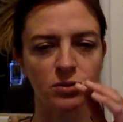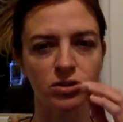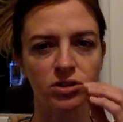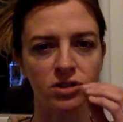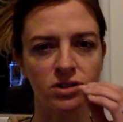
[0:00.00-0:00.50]
were
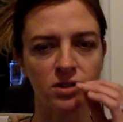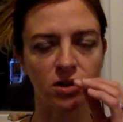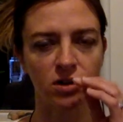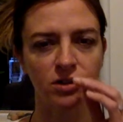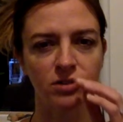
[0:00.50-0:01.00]
just
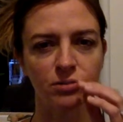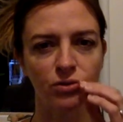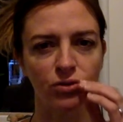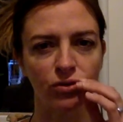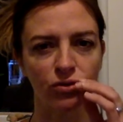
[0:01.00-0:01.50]
starting to
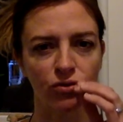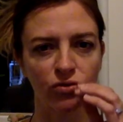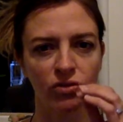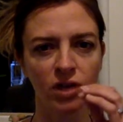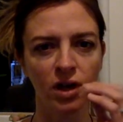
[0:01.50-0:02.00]
move,